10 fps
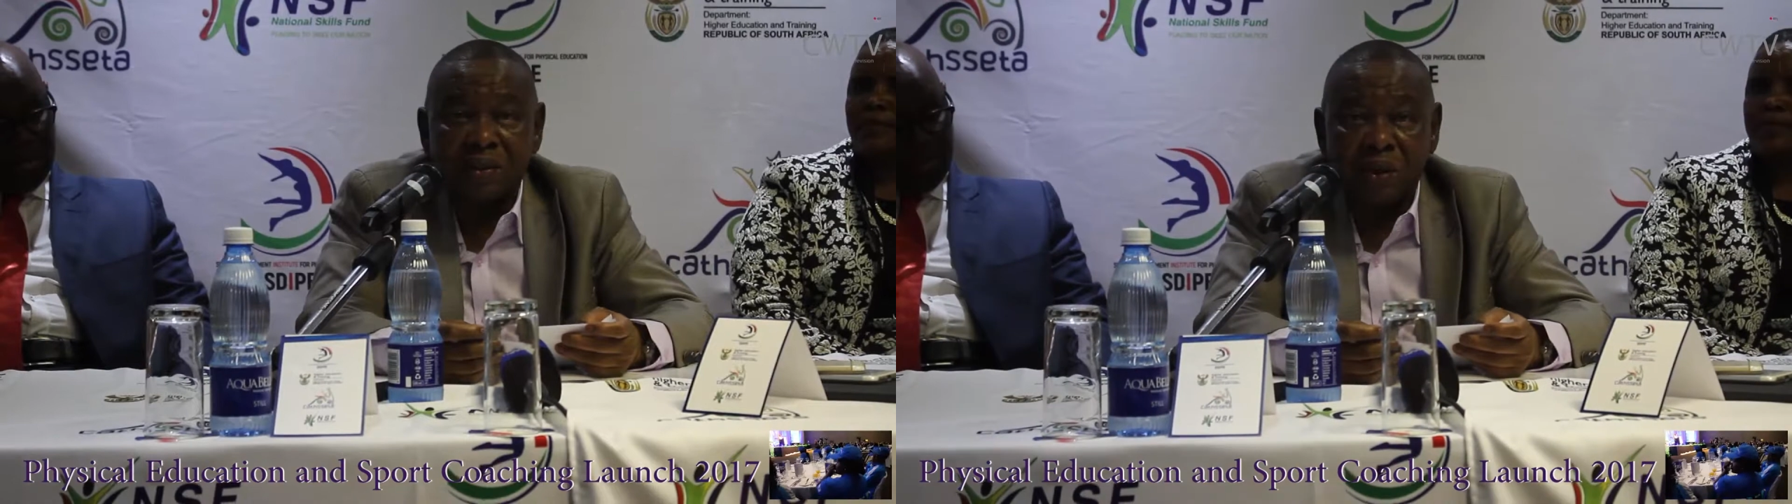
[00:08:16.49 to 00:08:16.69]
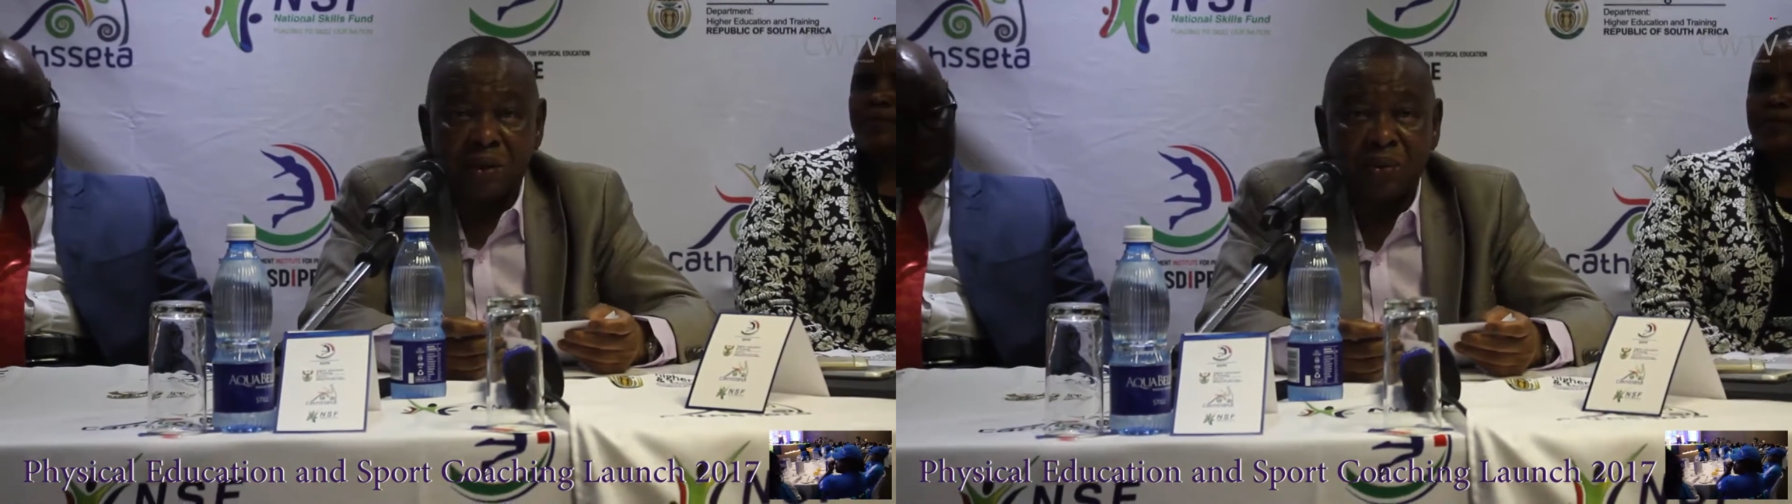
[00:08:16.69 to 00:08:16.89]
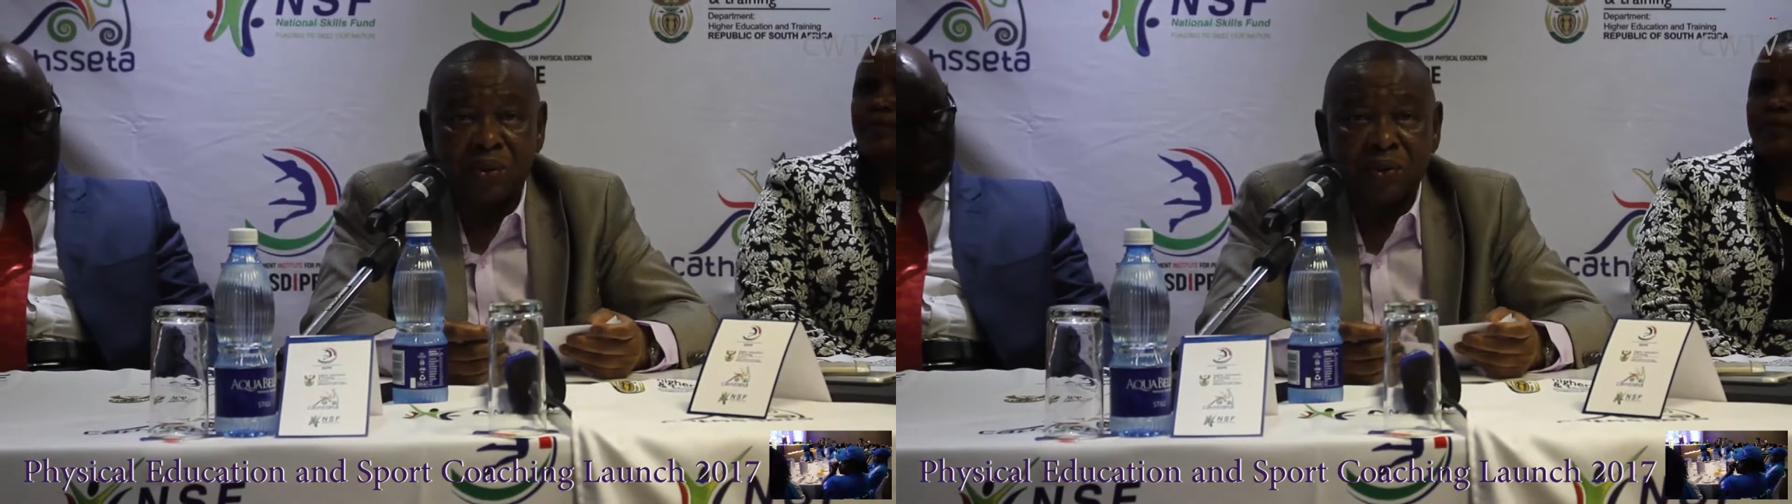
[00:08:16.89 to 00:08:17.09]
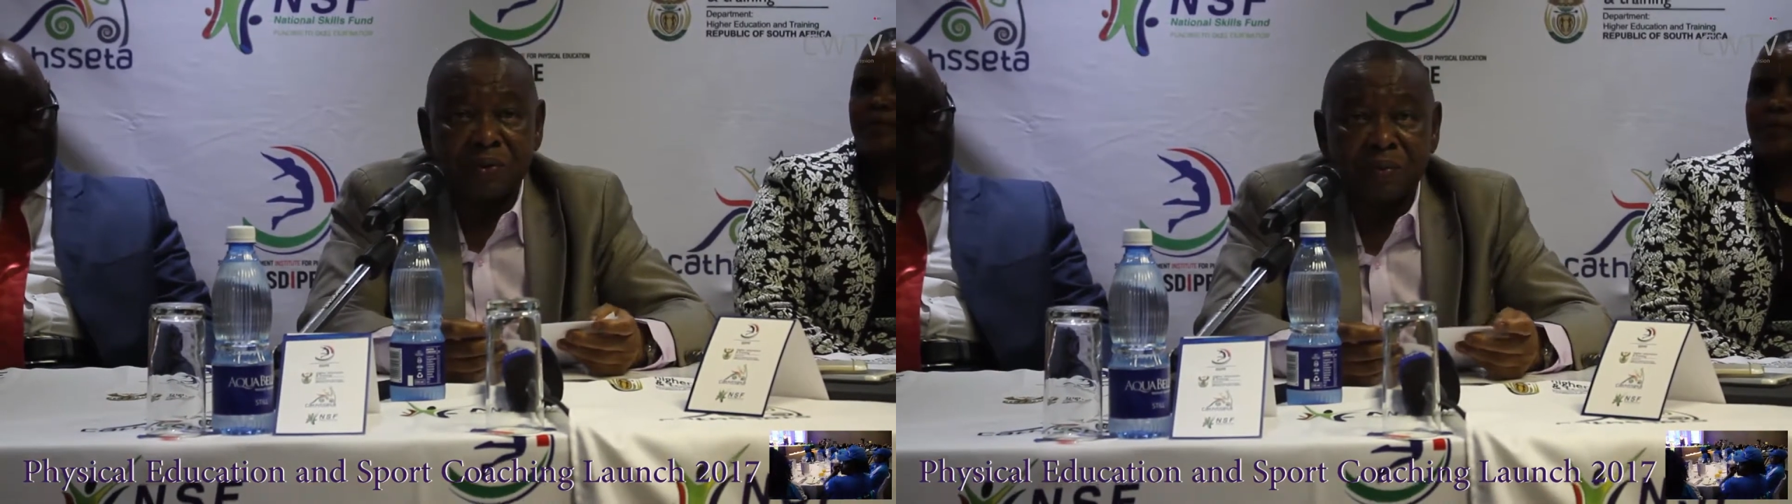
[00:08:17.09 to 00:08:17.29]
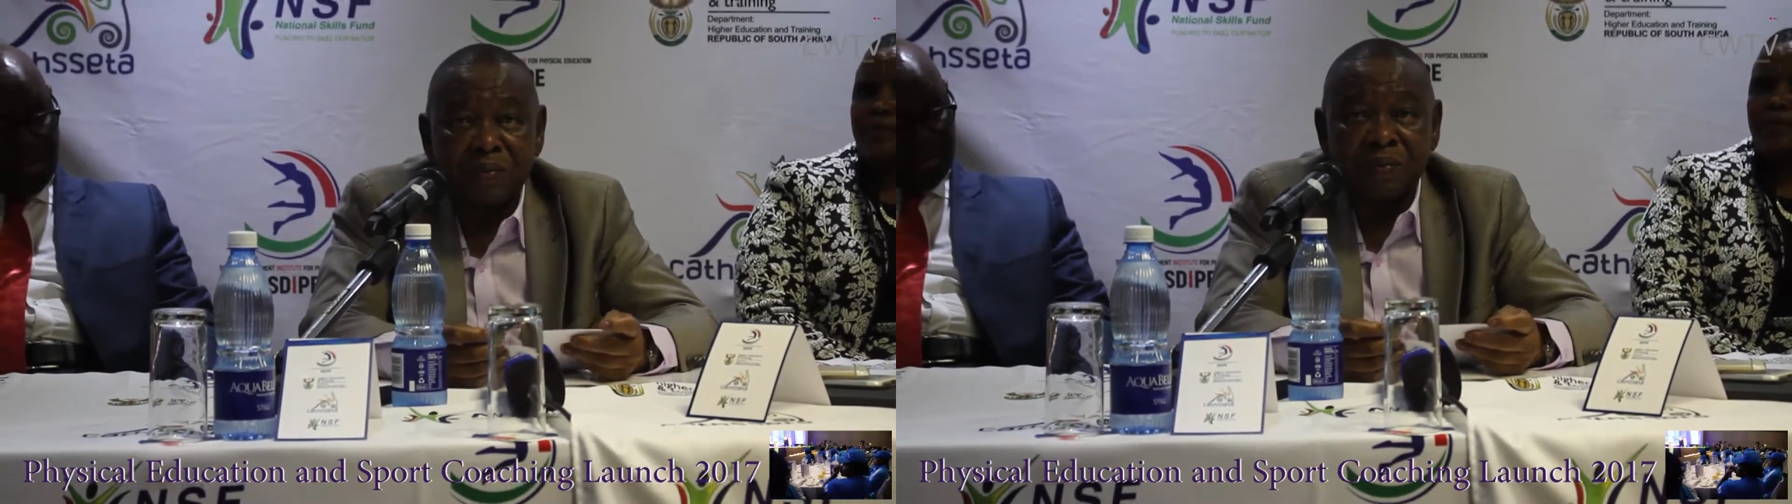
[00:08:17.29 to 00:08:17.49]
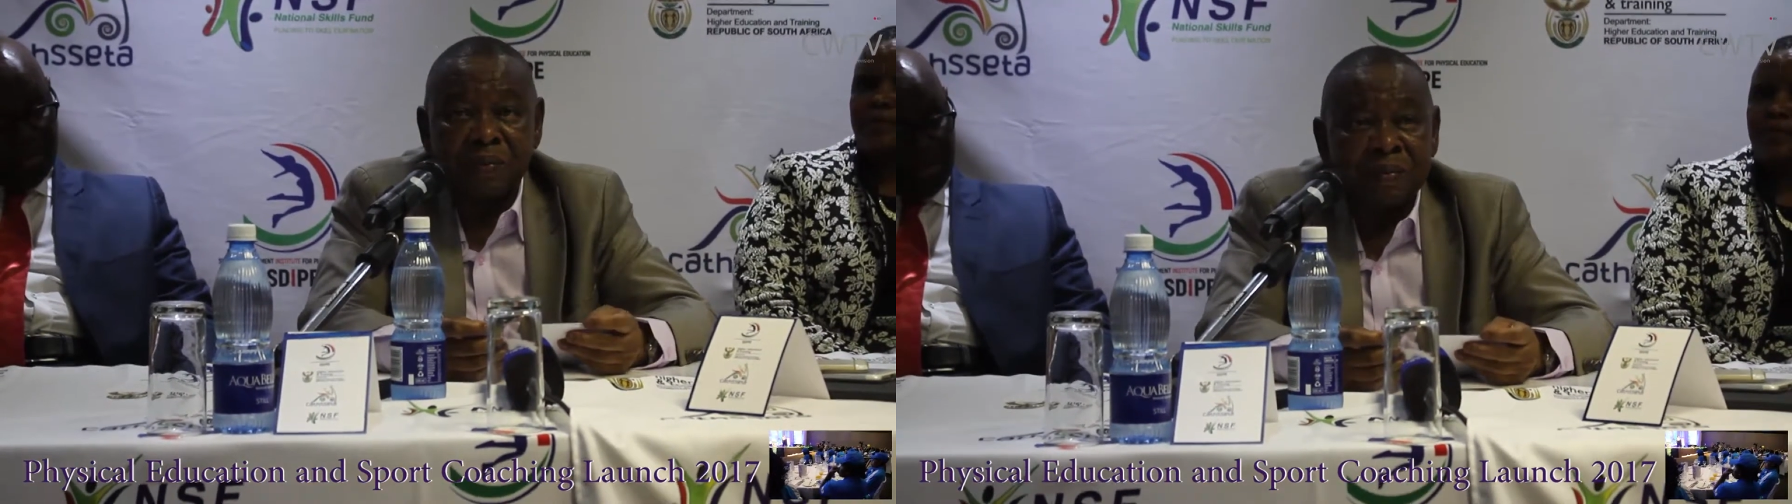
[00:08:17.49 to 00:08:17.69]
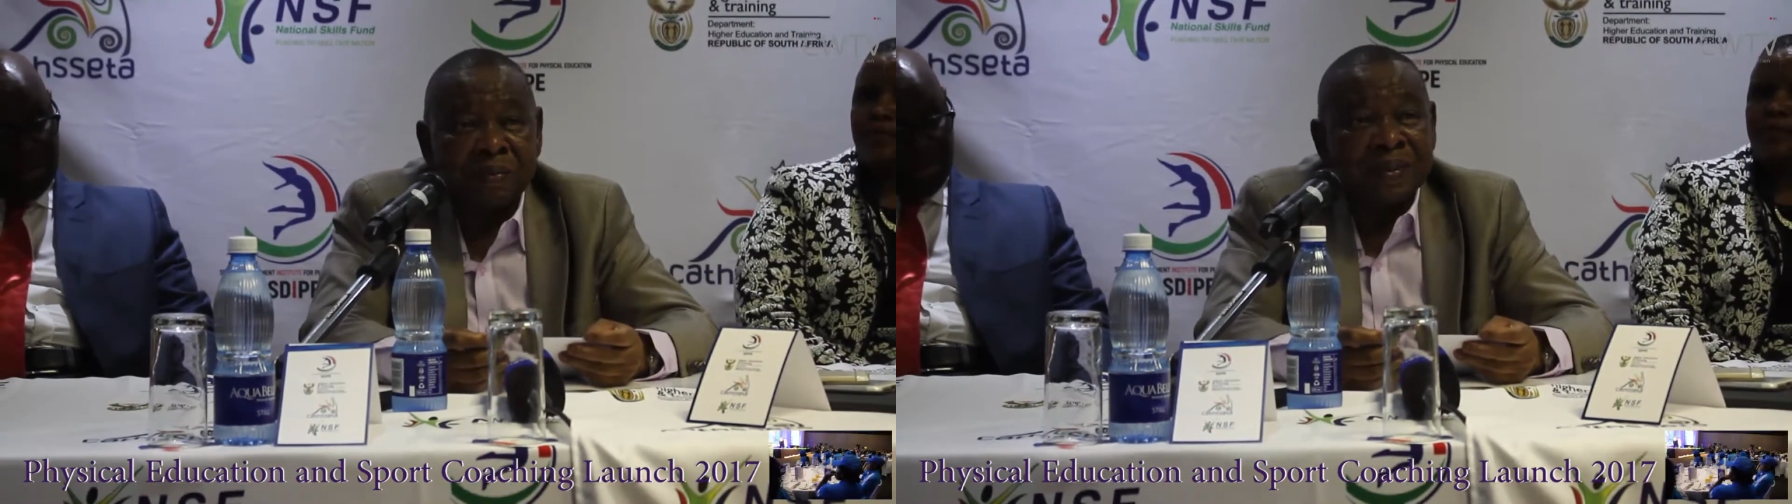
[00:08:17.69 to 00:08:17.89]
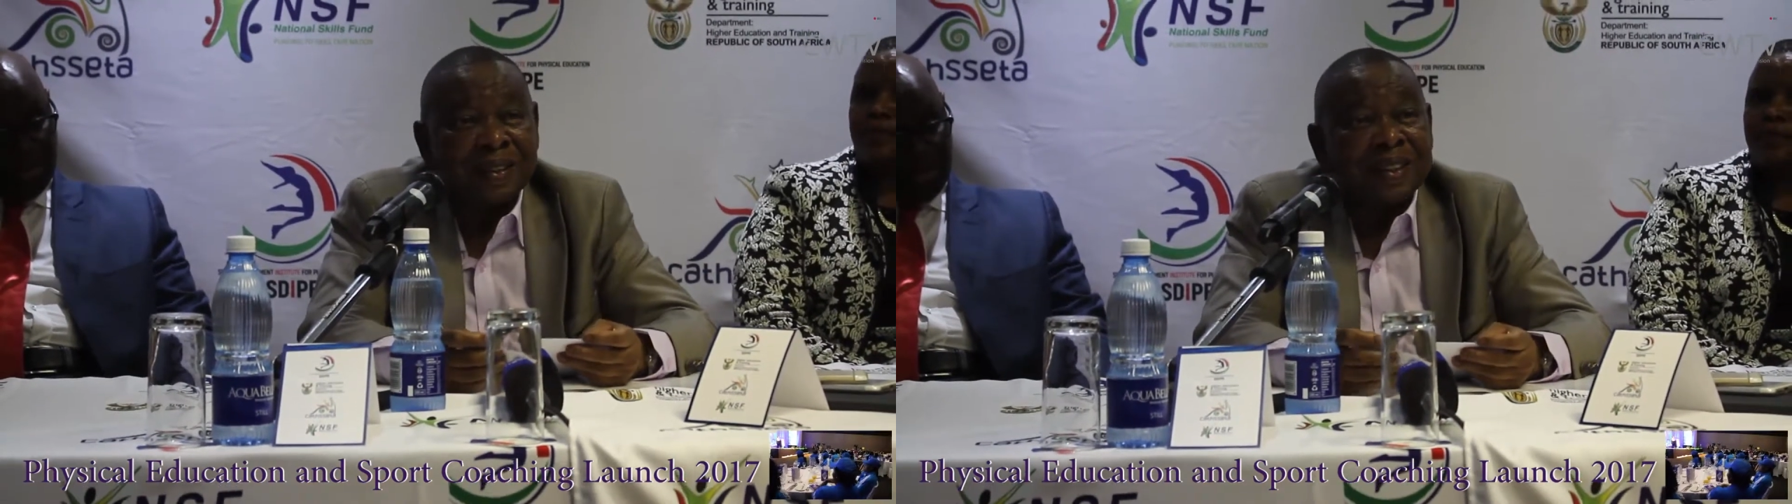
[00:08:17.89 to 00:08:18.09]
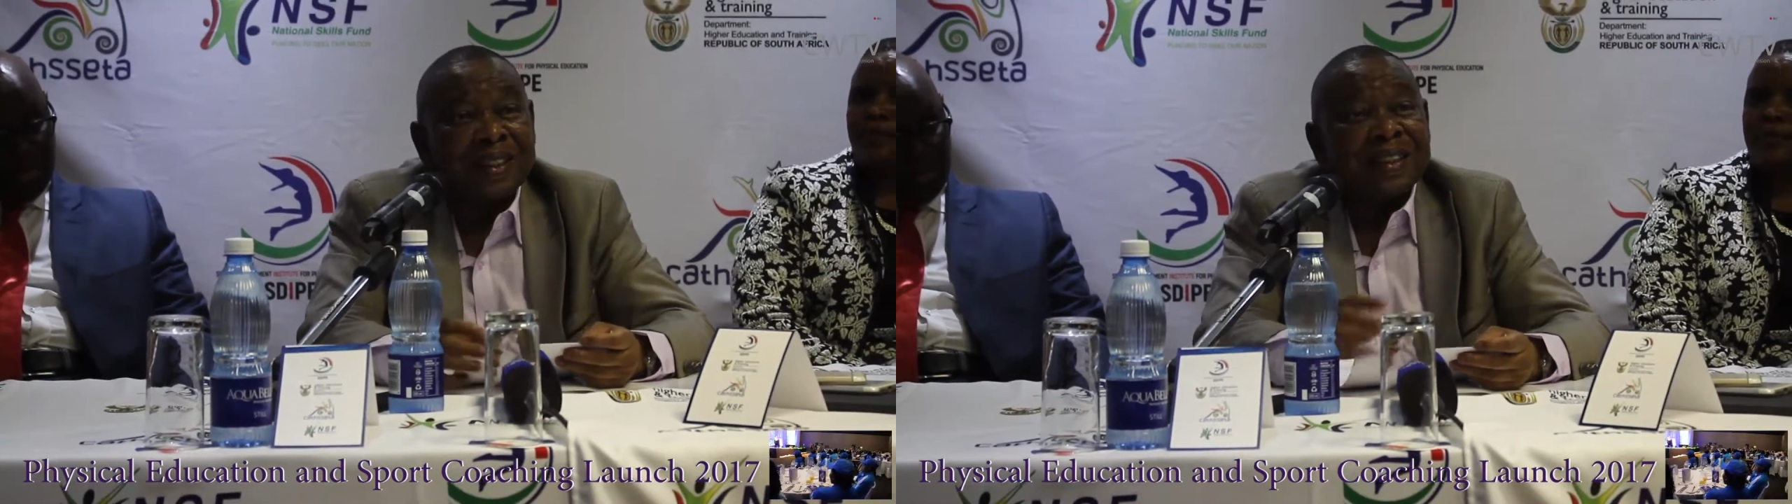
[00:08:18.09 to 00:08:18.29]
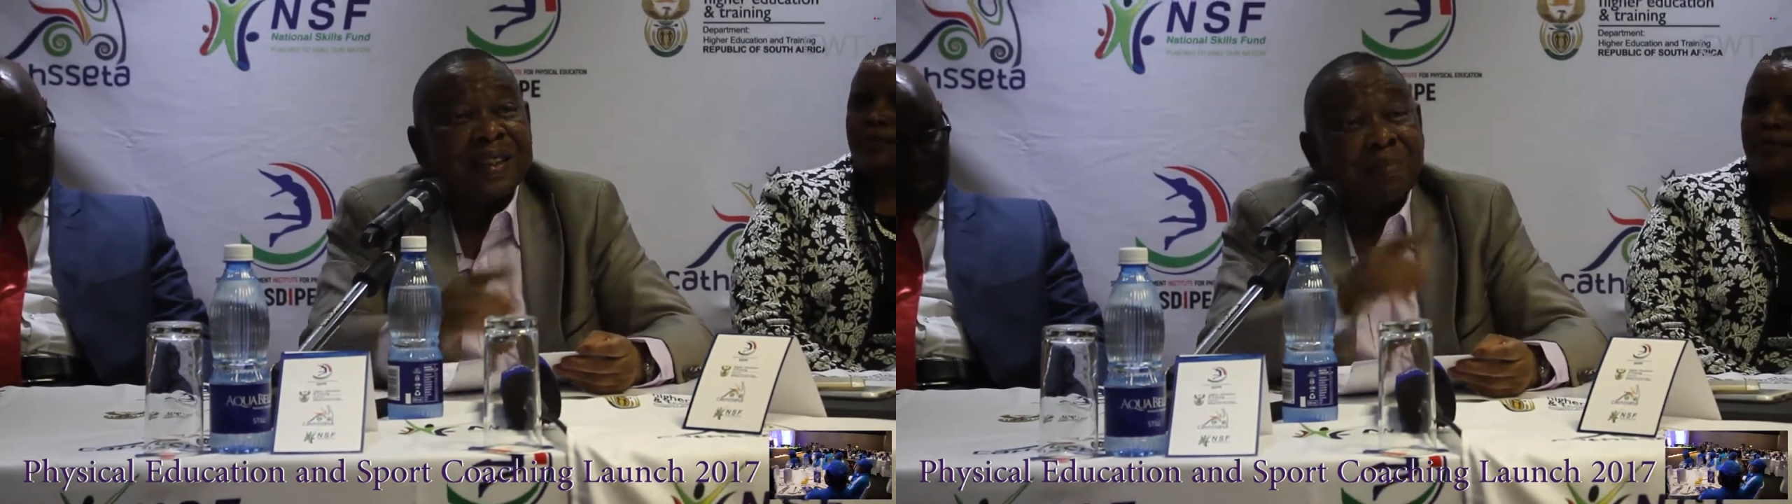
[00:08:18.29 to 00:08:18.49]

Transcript: coach, is a